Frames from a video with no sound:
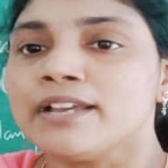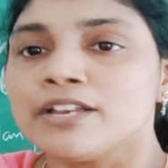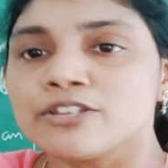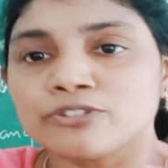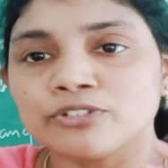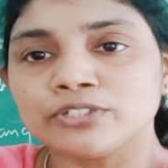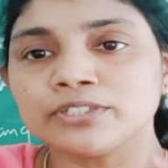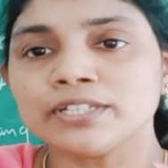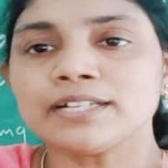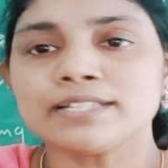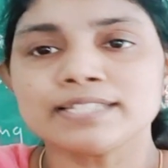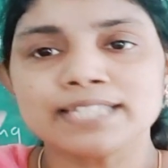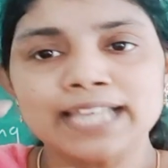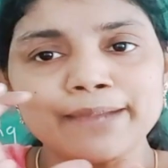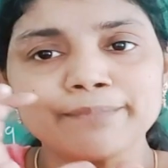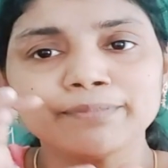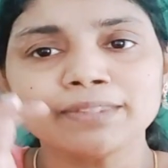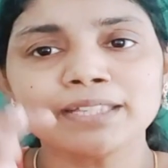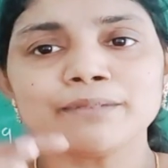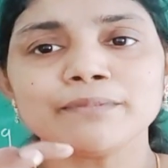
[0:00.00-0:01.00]
So that
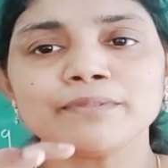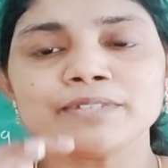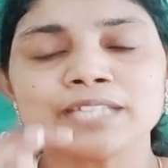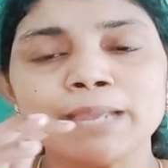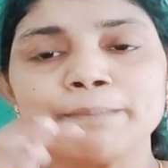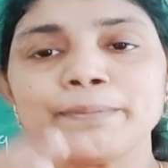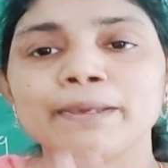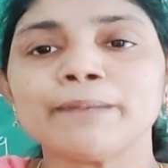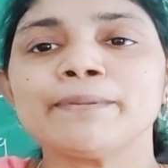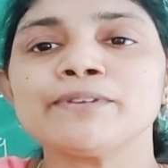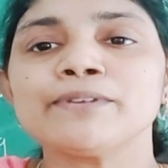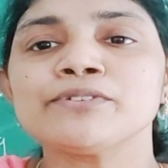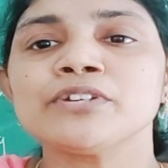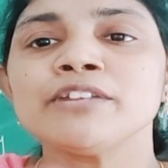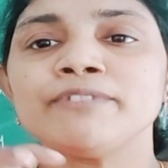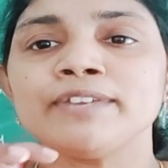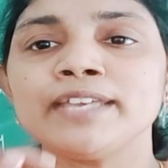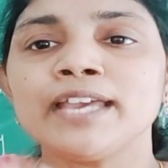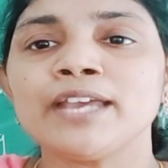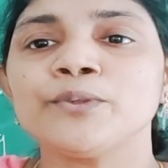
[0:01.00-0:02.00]
same purpose
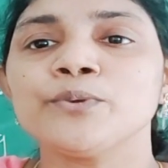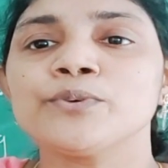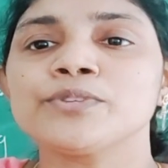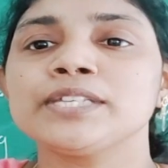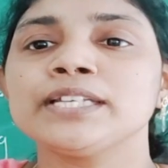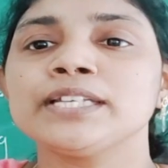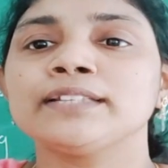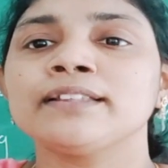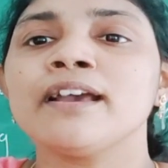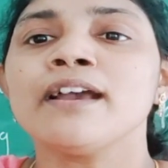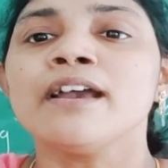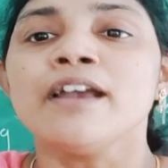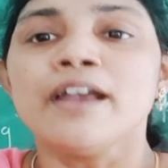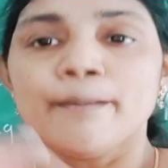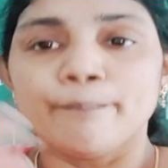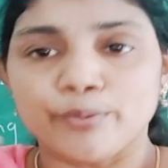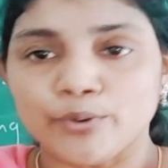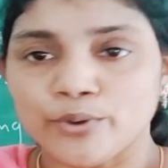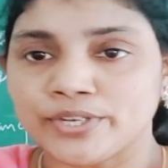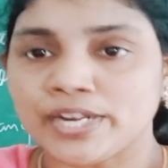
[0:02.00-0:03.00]
only we are using the
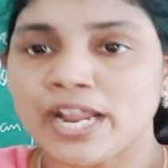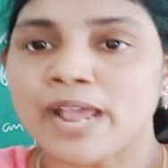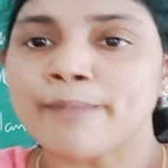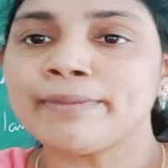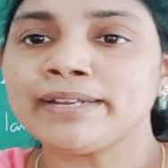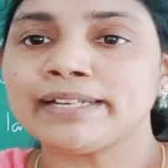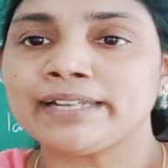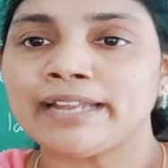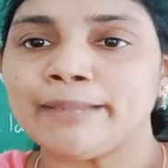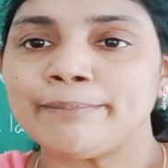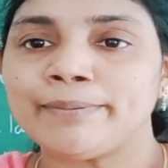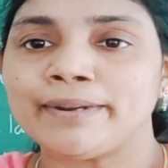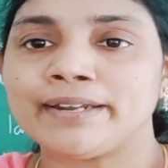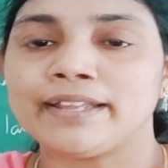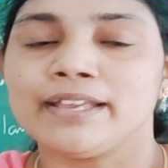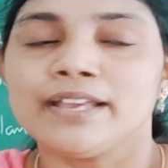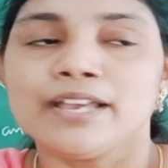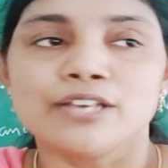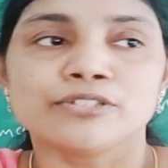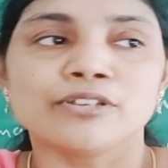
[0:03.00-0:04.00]
programming
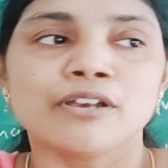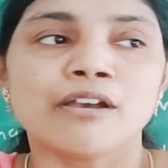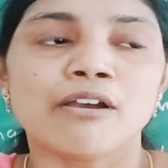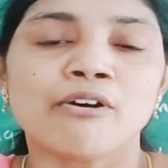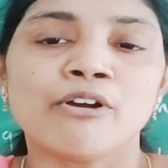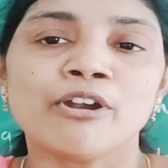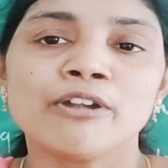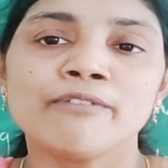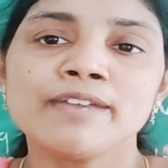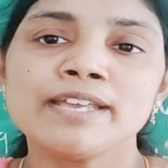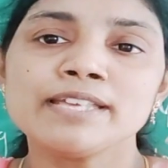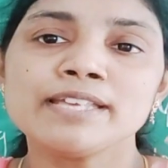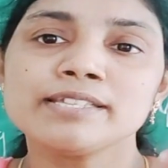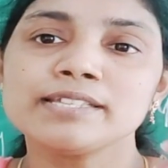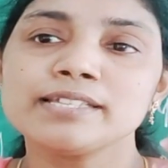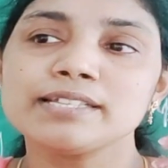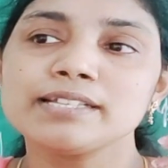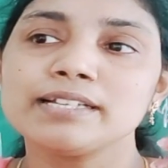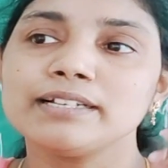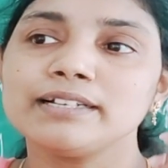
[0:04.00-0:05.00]
library. So
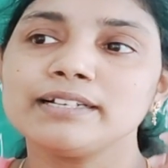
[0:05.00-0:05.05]
always